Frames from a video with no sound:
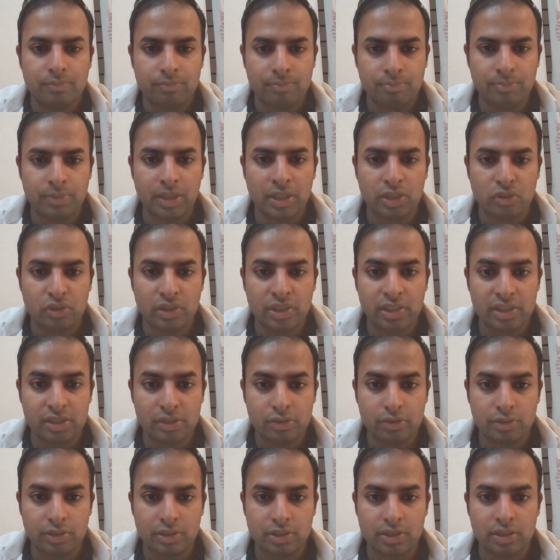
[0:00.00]
major
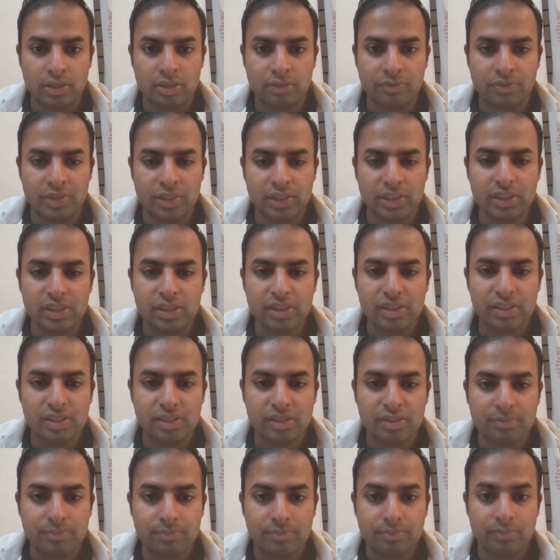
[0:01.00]
historical
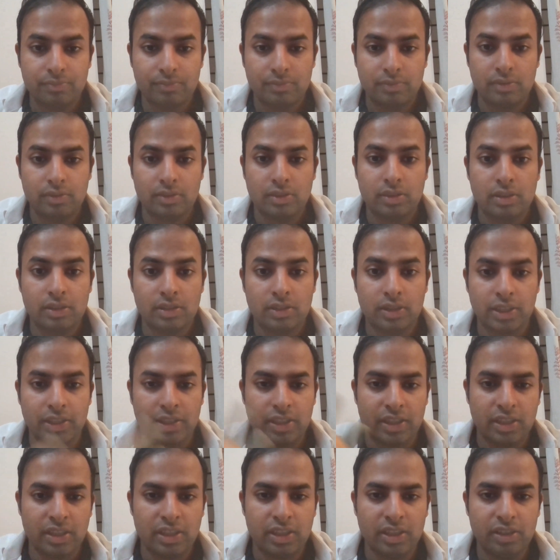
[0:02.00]
events, click
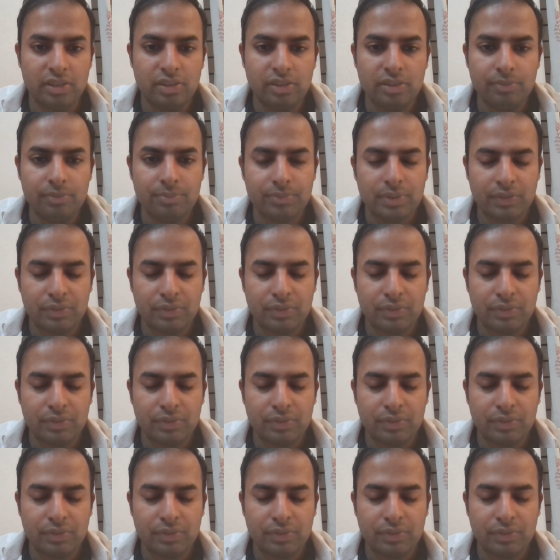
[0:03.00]
here.